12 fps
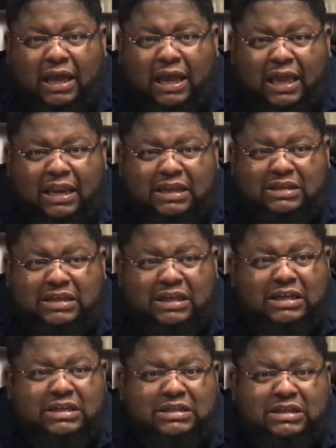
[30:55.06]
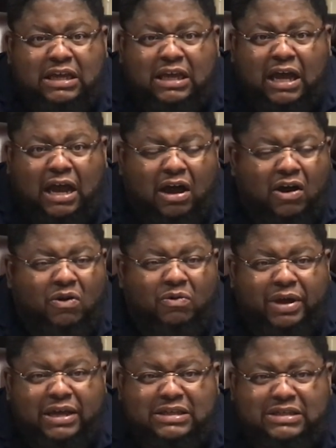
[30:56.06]
And as he's
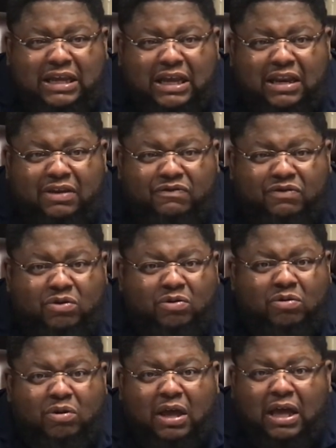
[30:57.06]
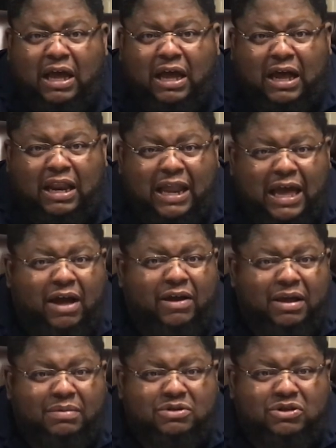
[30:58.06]
always said, if you allow
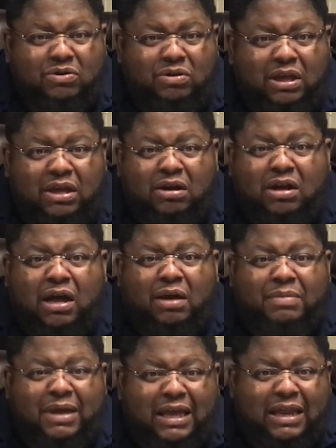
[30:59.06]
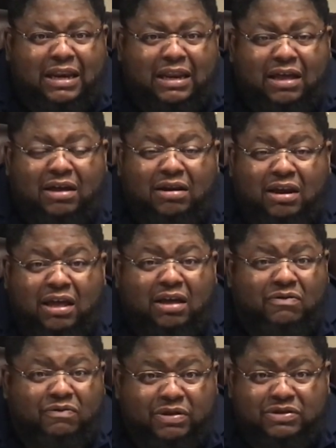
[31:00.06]
him to, he'll come in and he'll
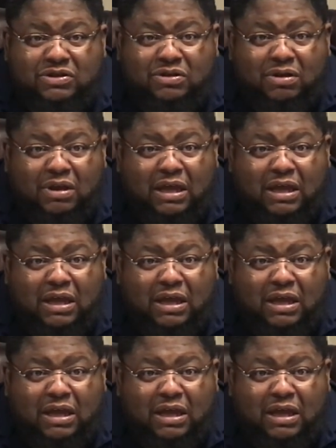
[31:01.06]
live with you.